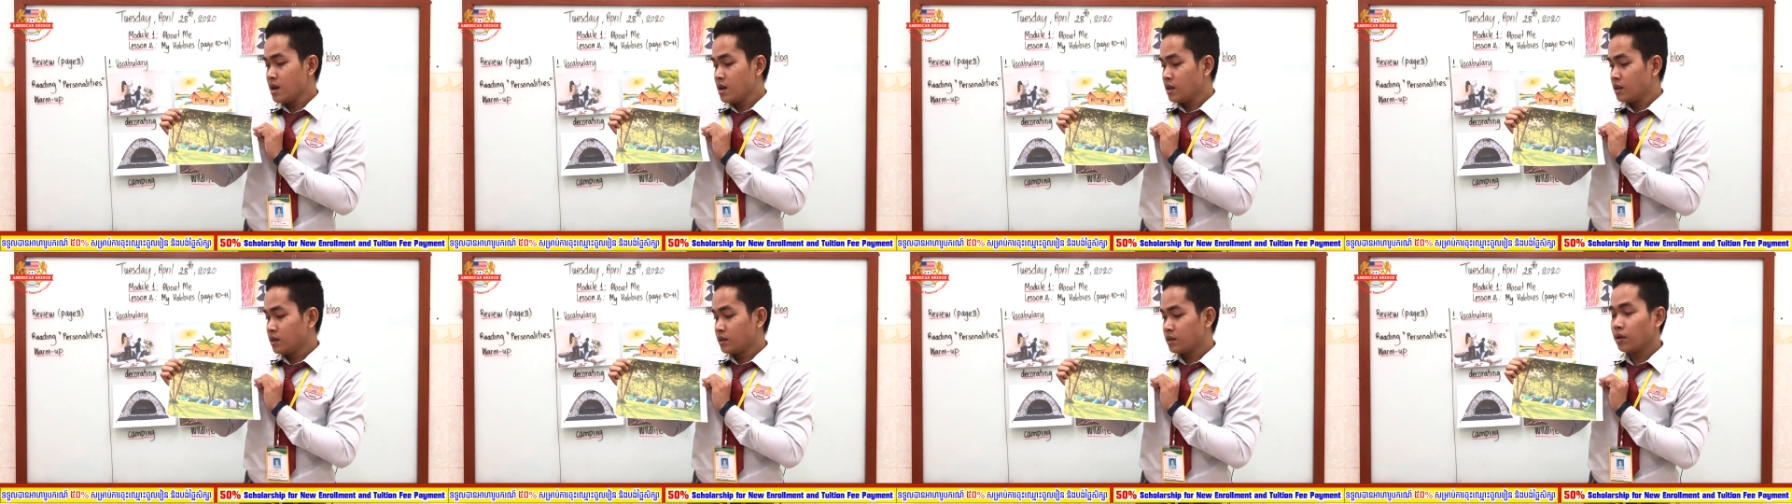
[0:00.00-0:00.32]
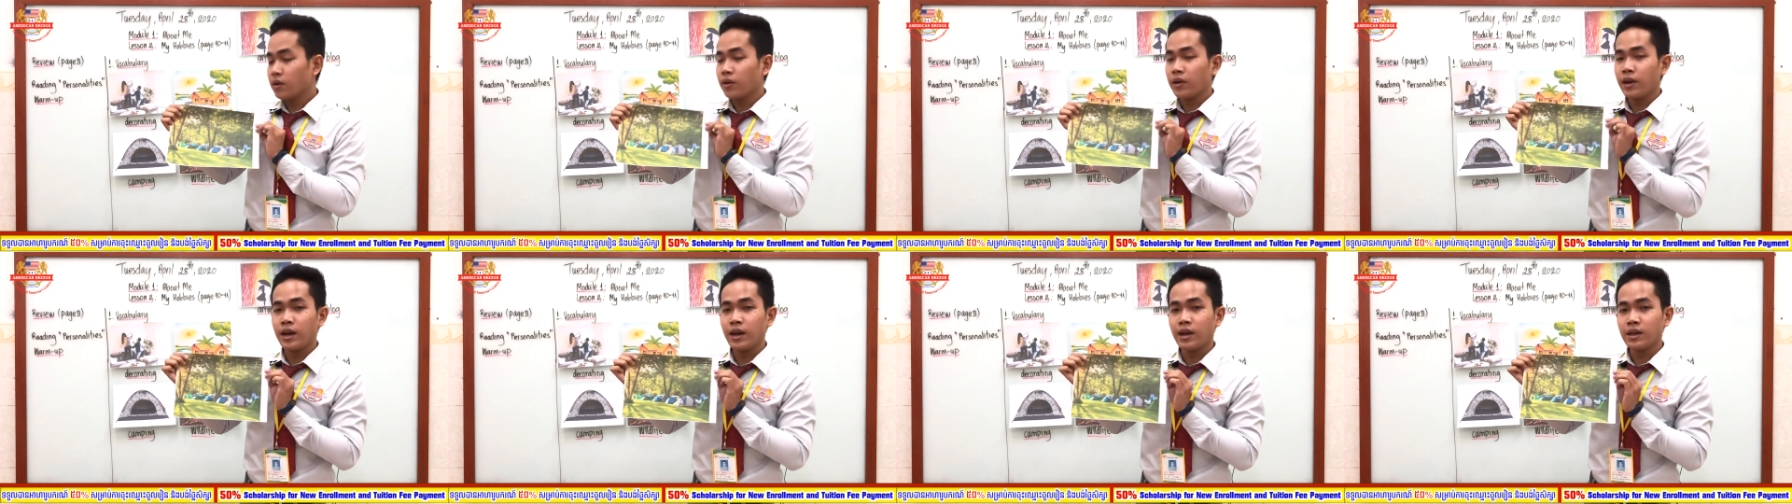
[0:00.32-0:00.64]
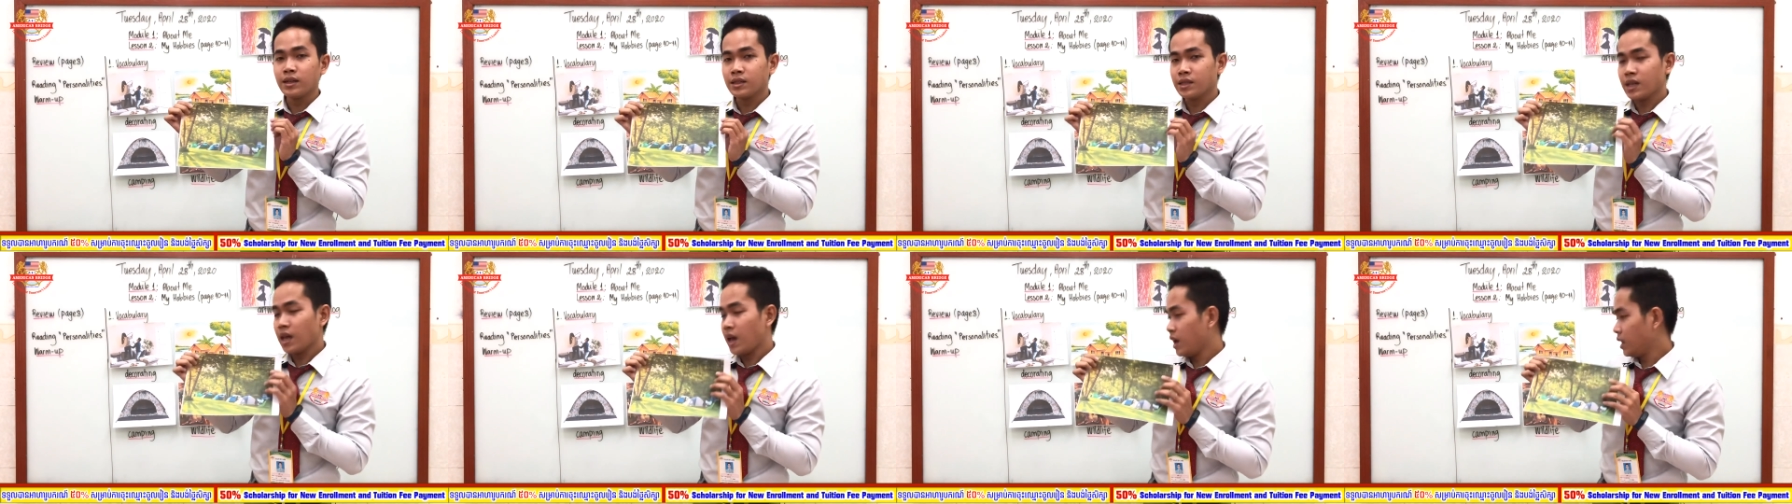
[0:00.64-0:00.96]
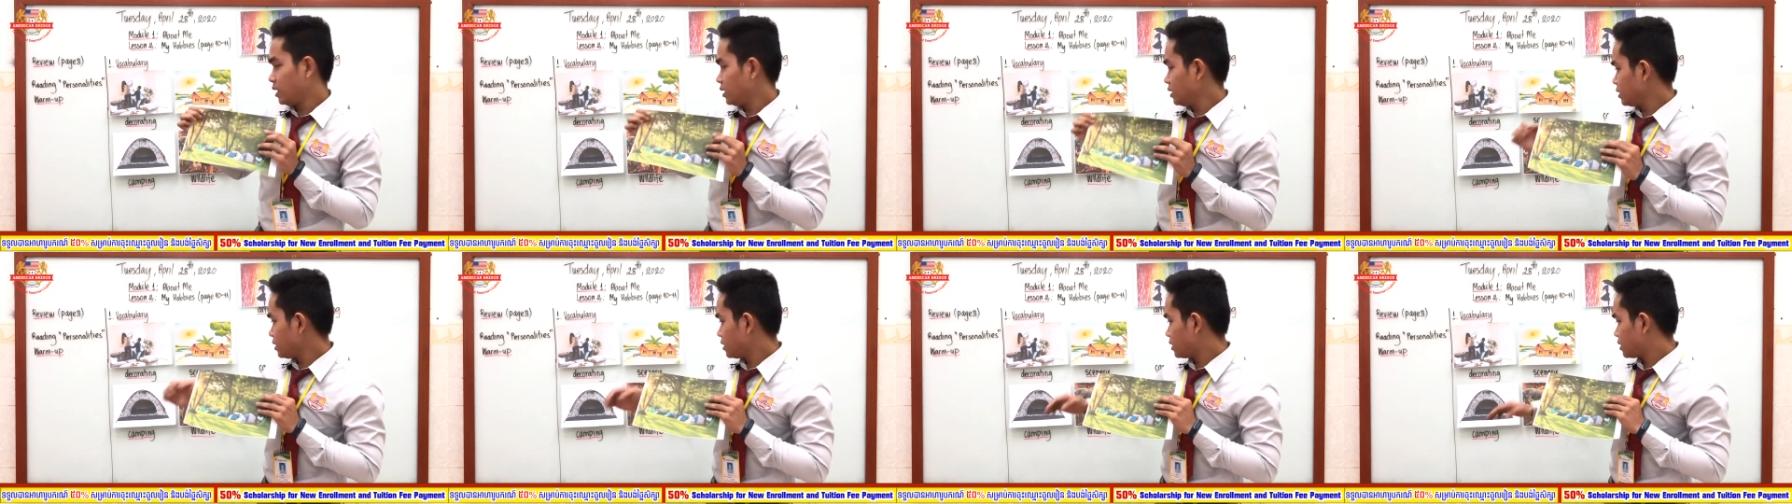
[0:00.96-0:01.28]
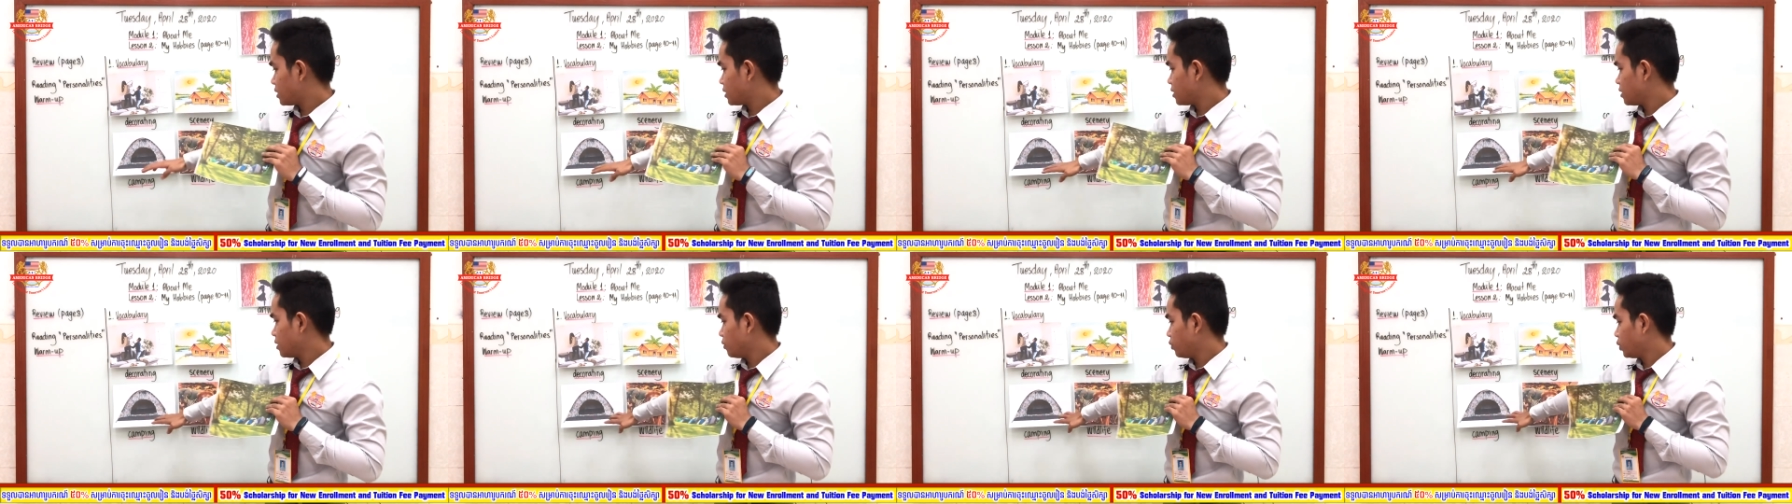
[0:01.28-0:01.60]
So here's
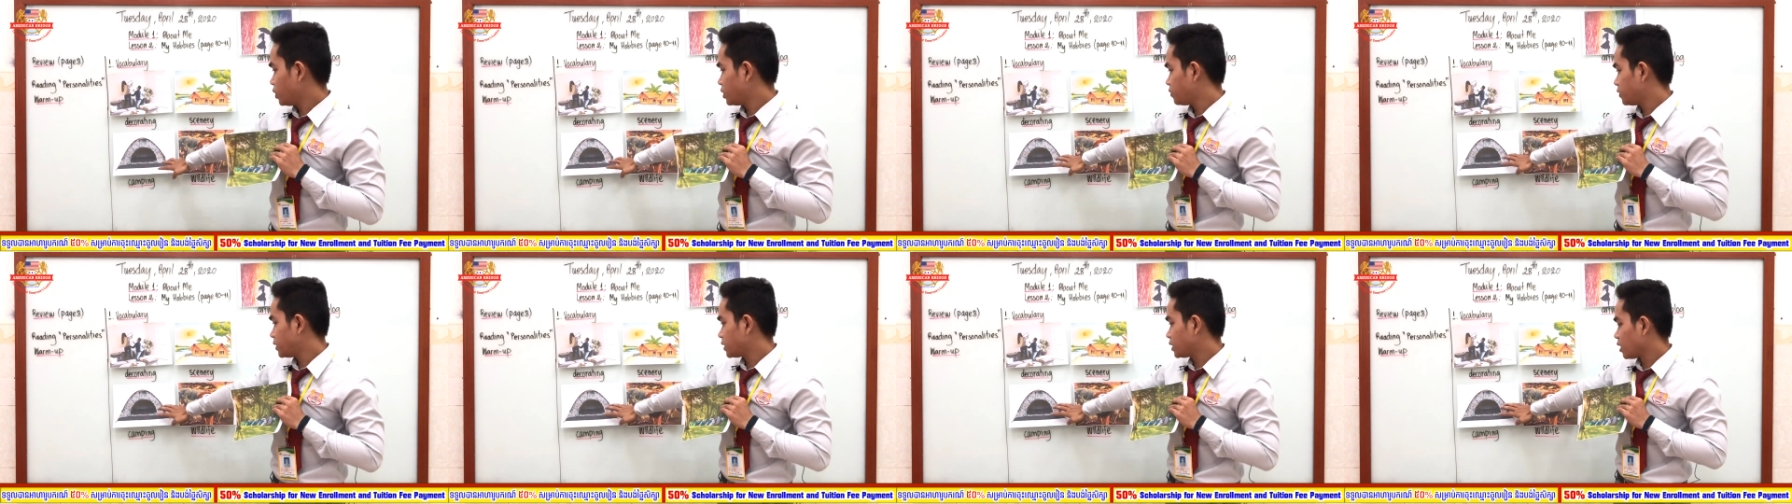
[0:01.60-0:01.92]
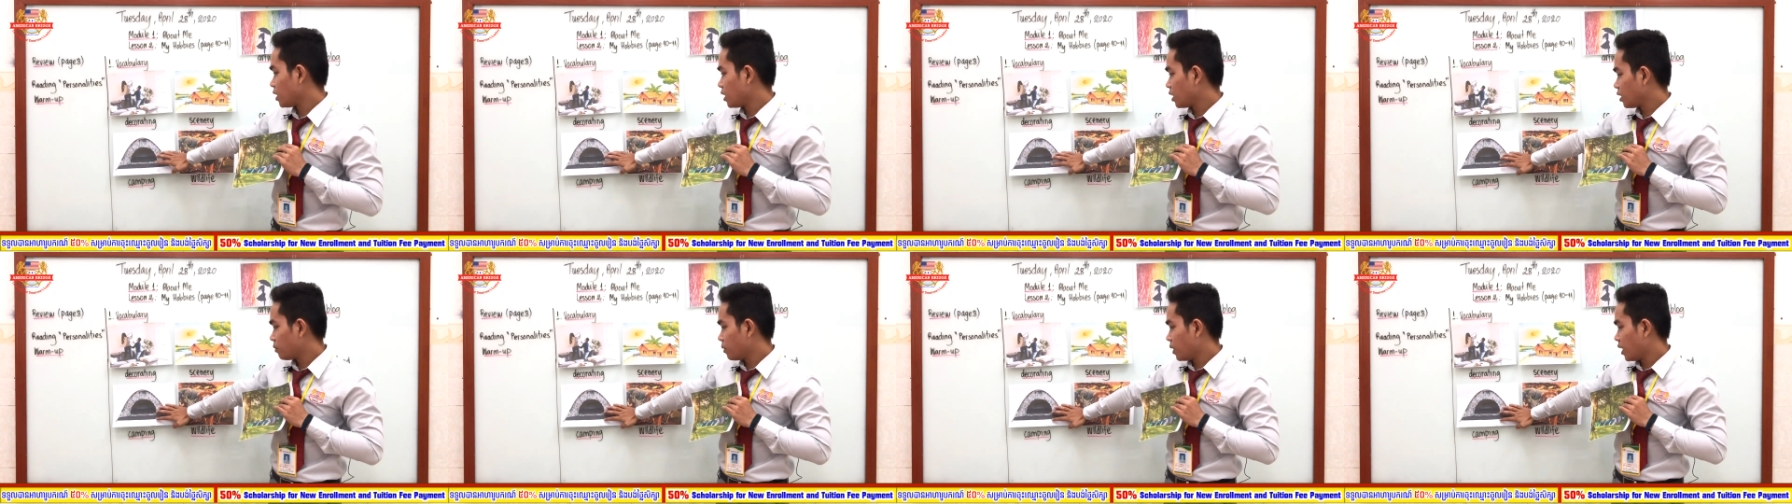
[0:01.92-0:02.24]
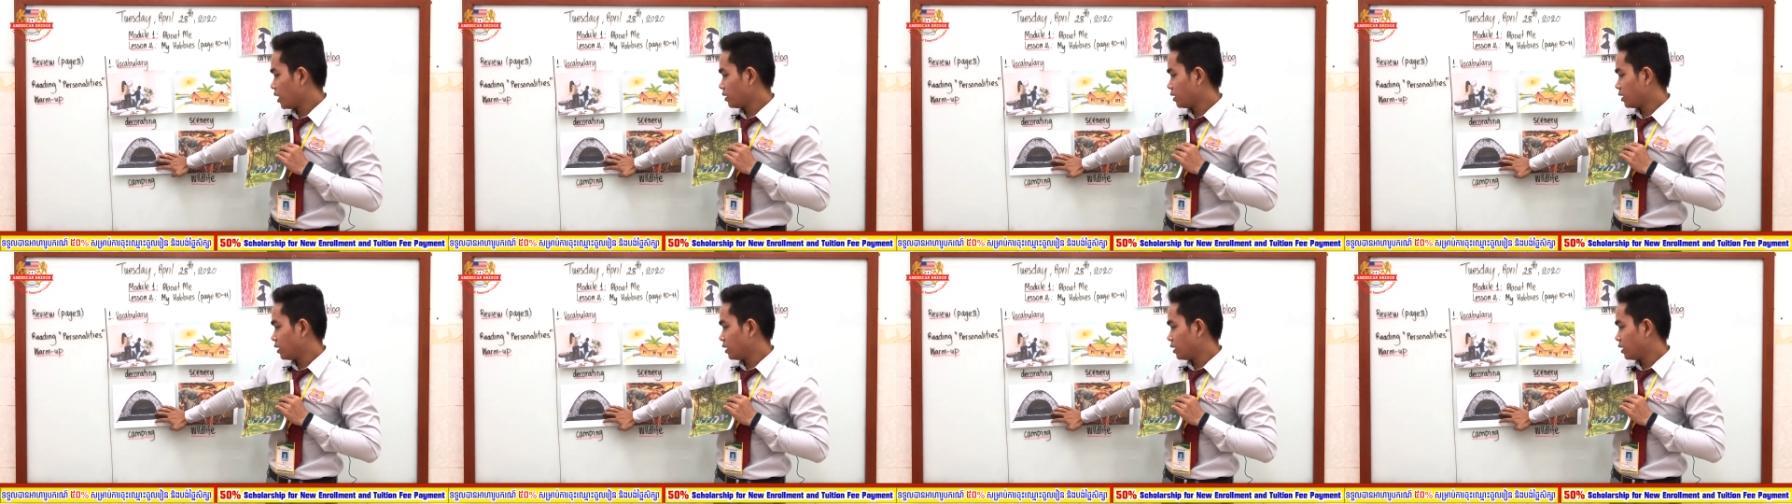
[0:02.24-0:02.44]
tents, which we talked about